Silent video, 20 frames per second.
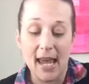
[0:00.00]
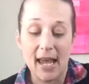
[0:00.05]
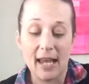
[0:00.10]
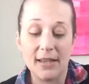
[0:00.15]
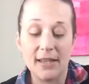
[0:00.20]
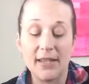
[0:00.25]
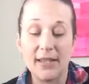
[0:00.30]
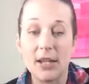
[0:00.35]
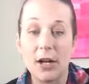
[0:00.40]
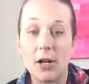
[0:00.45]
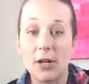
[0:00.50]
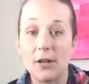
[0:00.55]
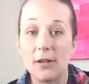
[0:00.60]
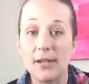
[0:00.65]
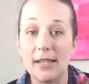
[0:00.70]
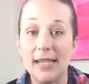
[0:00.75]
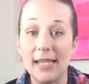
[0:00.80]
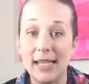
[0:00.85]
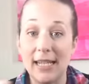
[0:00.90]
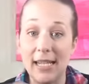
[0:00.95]
and
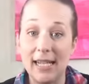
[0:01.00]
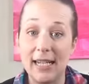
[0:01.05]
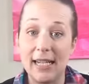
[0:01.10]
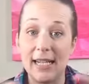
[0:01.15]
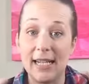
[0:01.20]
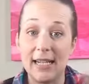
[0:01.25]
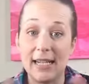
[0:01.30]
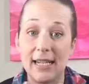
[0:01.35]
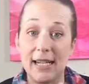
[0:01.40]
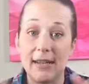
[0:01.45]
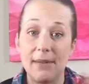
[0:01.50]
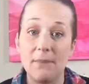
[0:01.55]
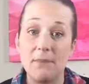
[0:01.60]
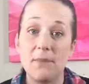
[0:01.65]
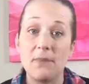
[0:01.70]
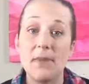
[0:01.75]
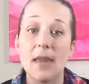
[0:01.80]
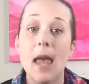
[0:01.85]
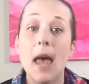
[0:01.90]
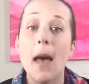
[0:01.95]
start kneading it,
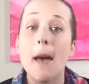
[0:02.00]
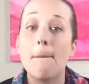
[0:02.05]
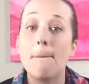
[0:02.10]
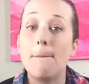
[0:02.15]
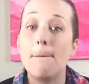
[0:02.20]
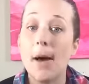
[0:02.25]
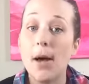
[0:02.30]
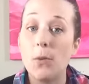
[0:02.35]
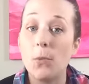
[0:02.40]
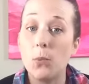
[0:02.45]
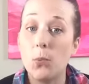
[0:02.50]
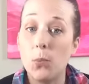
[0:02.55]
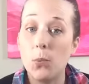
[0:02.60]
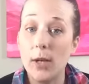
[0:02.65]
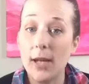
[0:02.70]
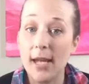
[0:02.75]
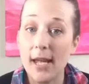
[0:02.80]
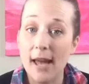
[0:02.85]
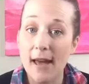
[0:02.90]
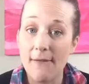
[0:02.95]
but
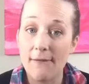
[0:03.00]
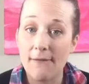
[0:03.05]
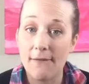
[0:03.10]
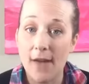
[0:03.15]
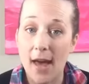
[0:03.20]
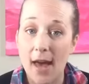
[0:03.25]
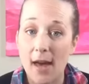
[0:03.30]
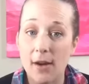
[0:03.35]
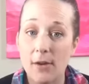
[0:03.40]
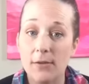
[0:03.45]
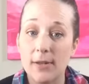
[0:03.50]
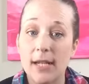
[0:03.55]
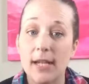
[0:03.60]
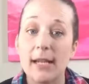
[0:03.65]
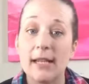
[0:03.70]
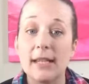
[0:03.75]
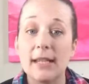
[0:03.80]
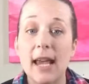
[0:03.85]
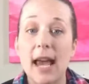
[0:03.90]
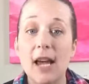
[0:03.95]
we have found
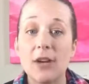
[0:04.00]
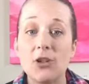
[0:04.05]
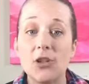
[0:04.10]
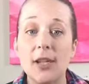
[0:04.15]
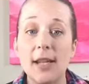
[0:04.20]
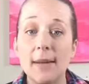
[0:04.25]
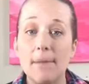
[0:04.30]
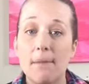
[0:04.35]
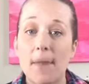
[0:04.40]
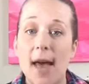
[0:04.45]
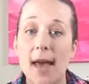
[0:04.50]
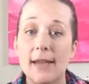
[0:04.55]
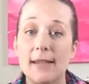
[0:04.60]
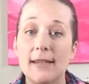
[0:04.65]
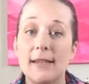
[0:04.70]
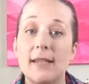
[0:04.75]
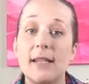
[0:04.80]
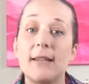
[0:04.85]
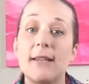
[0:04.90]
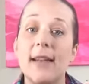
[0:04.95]
it's actually
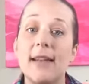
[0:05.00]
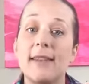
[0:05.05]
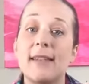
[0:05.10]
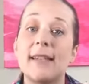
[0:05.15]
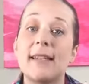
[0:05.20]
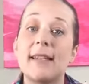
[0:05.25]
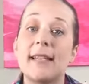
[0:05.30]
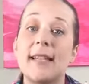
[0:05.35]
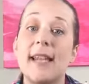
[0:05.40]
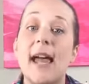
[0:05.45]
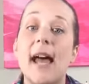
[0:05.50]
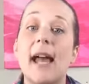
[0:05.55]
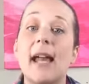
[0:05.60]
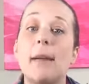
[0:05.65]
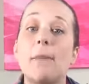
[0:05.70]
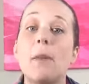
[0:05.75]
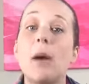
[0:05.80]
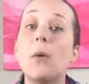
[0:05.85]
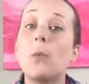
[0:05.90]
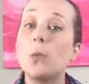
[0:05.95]
best to let the
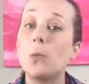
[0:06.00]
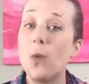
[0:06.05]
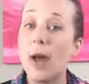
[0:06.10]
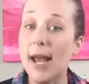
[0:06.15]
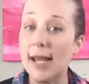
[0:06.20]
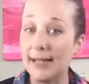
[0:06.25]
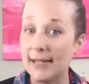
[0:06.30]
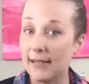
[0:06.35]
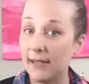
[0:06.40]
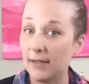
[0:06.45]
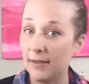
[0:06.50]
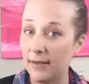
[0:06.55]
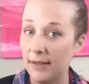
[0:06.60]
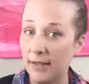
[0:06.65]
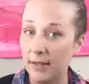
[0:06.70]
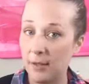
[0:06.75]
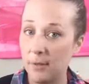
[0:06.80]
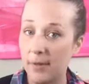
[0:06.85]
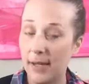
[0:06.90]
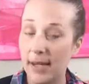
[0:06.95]
slime rest a
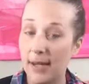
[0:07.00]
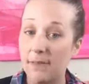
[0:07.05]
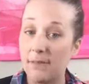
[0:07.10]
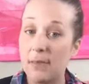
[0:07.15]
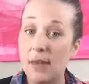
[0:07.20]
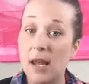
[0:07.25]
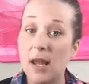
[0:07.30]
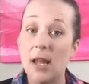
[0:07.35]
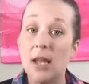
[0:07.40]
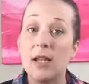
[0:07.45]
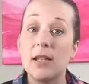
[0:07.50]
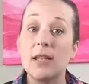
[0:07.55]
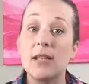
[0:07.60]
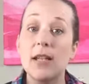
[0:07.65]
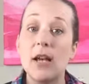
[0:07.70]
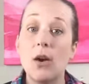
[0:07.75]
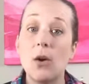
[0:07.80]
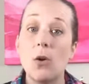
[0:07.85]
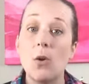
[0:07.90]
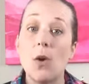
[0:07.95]
little bit.
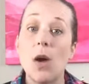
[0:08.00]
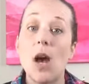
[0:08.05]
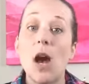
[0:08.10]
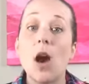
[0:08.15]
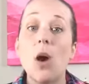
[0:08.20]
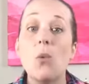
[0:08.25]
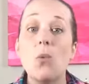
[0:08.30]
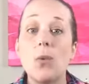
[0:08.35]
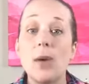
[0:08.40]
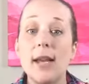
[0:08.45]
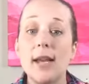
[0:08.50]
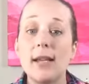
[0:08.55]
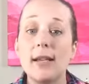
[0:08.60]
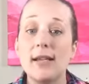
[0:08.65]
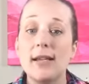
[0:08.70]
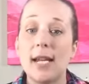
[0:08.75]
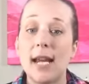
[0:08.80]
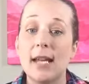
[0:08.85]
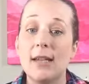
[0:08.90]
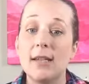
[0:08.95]
So
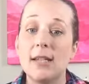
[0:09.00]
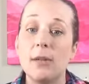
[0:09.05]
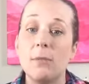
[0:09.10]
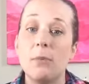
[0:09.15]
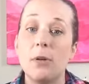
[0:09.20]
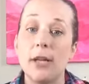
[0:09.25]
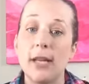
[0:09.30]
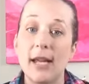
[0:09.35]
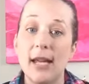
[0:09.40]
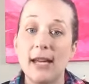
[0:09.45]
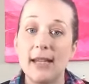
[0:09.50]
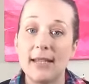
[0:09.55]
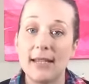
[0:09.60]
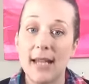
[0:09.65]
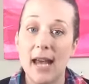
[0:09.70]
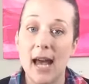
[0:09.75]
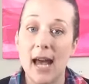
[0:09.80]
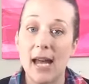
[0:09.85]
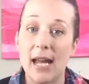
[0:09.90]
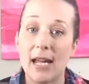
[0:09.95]
we tend to put it
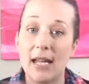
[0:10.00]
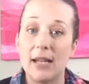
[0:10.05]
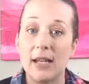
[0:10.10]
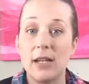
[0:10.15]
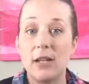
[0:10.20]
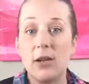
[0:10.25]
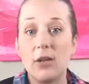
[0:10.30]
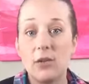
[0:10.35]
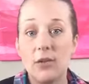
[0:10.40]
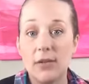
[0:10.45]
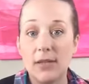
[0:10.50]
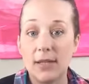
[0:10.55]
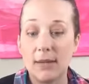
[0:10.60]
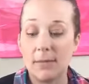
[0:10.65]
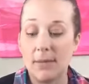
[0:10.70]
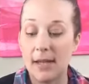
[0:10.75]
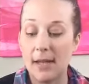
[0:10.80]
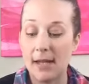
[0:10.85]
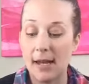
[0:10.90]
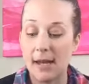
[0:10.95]
aside and go do
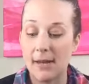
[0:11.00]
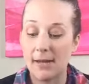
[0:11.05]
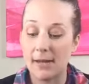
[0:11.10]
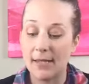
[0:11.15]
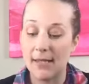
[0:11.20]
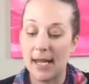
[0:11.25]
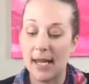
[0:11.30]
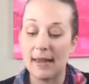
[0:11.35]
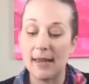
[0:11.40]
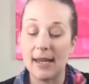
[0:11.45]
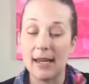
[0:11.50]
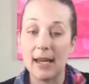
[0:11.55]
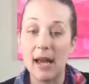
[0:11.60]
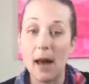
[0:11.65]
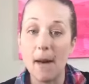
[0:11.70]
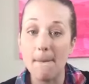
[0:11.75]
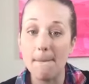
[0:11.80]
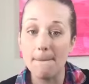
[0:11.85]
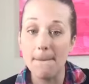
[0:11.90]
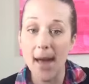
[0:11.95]
something else and then
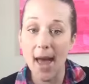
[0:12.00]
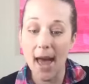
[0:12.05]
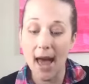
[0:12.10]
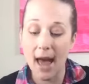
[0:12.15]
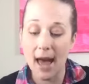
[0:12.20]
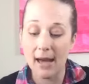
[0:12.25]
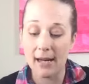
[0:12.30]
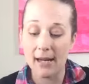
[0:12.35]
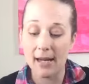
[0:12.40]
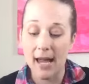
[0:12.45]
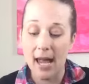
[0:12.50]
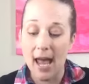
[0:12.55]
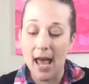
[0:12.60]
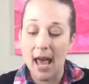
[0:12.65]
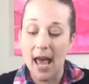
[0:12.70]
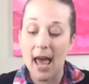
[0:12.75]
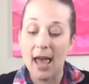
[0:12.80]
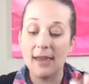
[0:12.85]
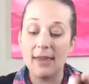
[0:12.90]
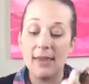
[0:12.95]
come back,
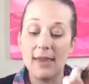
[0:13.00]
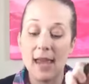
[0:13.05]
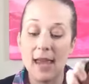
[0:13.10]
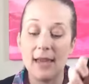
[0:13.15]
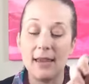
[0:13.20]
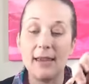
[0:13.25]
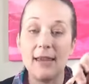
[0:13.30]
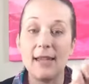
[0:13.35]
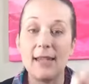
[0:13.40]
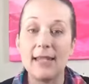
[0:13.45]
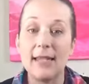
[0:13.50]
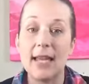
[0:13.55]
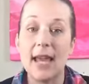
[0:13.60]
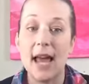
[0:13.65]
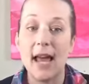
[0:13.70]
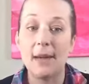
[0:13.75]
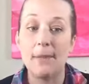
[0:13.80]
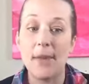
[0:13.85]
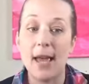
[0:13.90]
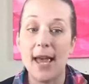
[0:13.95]
and then the
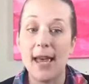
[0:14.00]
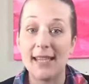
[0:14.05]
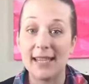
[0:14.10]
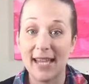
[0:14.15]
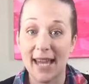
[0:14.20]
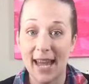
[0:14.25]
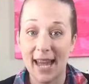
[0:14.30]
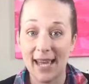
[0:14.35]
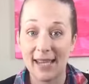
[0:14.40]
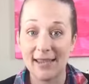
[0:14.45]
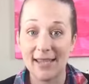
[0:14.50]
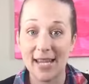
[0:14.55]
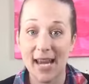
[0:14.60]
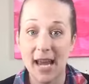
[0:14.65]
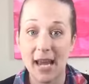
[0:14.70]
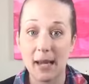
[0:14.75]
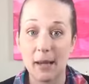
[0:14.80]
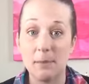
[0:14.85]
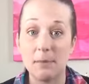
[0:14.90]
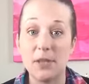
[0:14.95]
slime has had
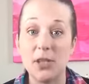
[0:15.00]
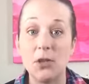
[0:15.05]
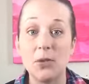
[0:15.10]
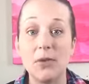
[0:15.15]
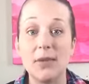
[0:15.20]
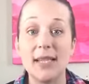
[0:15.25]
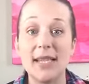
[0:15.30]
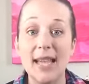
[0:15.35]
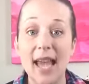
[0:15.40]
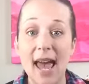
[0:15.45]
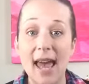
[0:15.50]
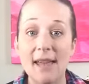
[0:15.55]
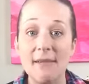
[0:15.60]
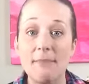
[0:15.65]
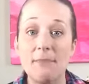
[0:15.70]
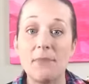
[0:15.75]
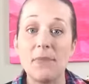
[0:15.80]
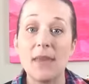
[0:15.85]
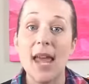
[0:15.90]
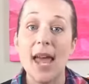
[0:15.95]
time to set,
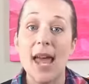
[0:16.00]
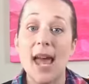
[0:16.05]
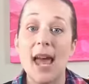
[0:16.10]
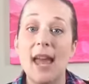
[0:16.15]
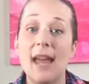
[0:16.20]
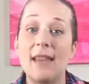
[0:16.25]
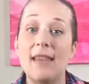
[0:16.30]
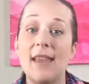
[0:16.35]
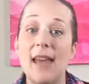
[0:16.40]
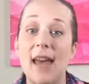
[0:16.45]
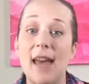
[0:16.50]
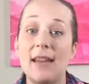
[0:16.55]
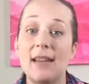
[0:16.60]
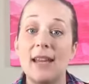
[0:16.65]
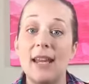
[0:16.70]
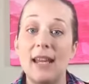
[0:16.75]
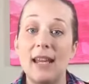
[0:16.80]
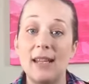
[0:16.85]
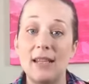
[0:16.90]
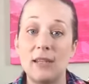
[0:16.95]
and
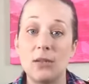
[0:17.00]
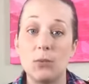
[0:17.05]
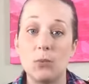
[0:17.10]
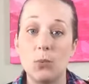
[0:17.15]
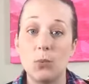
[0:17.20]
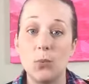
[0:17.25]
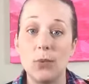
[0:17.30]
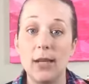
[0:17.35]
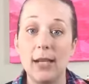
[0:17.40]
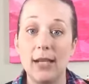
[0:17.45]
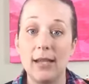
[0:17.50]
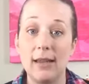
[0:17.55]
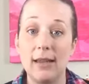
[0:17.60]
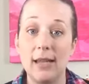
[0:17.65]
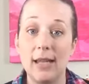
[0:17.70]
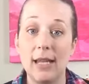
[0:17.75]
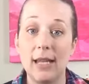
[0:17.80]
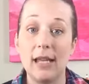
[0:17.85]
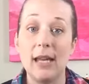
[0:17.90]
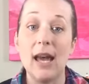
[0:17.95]
then it's
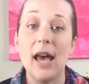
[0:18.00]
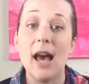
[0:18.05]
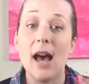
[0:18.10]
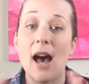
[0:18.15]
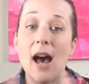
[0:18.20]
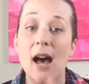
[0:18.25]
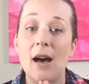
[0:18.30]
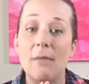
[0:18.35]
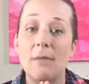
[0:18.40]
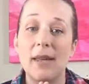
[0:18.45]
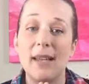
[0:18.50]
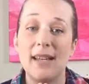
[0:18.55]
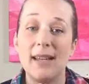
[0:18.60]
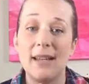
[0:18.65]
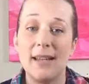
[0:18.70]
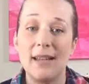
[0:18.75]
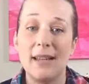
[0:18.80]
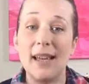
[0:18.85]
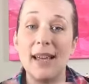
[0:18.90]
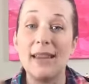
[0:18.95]
really,
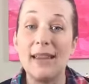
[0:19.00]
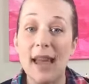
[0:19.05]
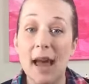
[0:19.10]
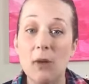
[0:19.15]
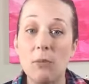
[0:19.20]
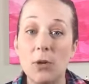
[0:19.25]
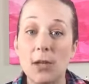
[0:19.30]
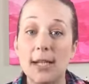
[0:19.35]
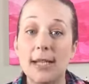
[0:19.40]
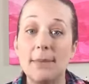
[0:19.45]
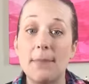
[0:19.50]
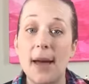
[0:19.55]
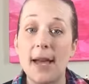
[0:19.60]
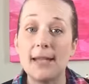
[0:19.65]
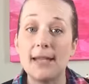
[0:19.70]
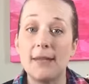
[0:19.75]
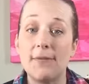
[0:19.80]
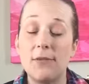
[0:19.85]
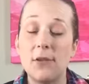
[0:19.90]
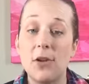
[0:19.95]
and that works
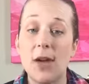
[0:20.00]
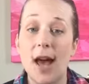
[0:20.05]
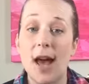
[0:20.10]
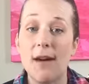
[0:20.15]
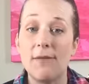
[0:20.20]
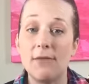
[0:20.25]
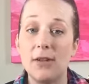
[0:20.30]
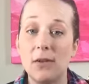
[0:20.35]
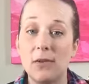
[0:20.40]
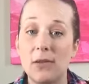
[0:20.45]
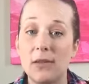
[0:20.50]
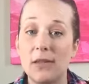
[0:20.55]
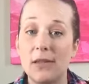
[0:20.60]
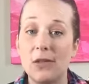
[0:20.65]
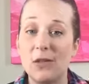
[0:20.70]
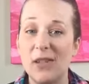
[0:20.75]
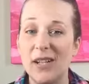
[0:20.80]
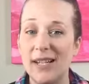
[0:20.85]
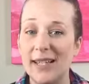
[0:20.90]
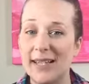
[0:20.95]
best if you have those
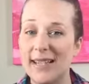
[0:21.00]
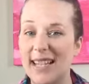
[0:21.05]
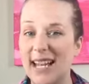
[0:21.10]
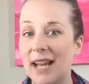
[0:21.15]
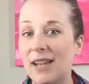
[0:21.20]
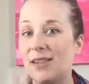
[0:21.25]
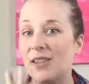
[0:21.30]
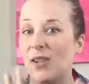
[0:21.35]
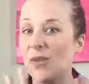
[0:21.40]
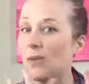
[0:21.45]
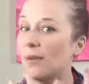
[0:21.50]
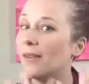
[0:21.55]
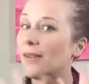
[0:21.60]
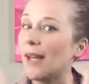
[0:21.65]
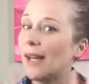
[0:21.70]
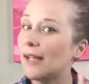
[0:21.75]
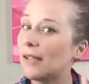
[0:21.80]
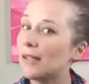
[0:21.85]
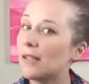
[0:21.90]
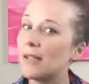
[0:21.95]
students that don't
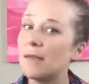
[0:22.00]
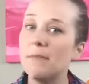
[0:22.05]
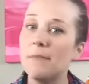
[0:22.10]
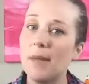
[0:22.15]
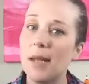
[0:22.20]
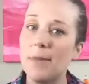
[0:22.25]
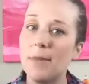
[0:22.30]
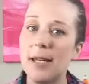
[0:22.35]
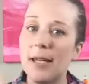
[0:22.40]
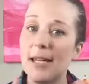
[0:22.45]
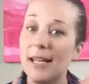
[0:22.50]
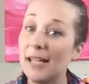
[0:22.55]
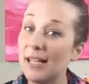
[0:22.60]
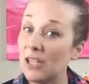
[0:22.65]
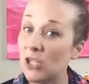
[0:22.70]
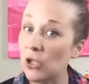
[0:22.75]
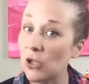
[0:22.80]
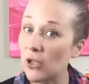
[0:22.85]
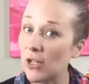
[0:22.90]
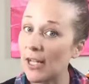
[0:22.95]
like to maybe
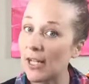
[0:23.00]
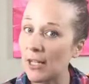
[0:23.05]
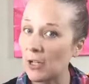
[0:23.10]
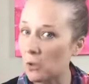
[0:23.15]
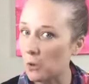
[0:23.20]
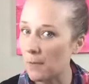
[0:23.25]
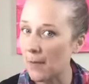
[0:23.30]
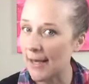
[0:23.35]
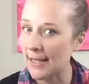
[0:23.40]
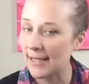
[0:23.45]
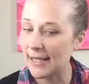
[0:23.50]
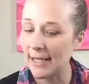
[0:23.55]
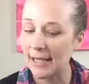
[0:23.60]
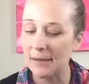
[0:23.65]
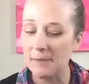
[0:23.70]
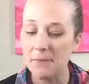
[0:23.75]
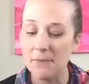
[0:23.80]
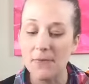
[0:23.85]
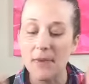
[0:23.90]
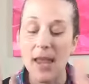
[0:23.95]
get dirty or messy.